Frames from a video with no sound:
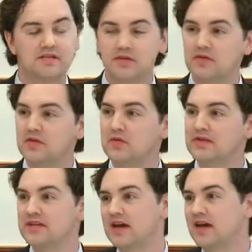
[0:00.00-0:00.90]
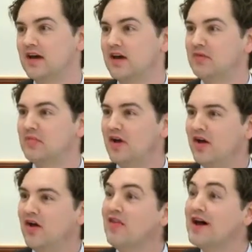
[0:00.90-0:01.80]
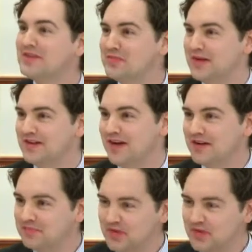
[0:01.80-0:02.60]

So there was a lot to be done.